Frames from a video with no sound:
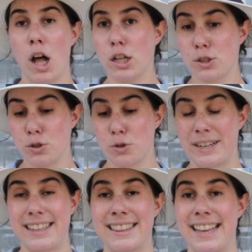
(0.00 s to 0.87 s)
Also
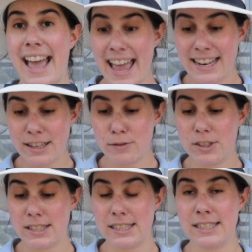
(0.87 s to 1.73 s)
great at the end of
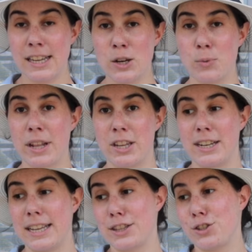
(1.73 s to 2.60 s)
the season when you
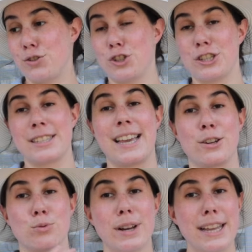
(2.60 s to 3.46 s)
need to just get
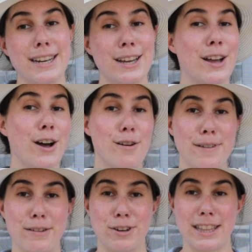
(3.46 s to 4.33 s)
rid of
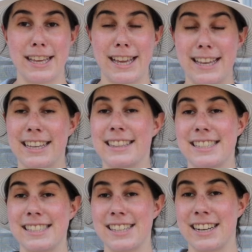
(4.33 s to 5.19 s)
everything.
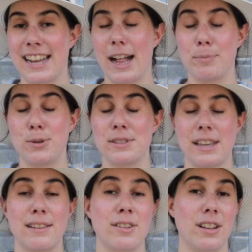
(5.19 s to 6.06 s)
This is going to help you
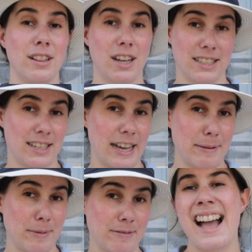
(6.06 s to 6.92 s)
save a lot of time.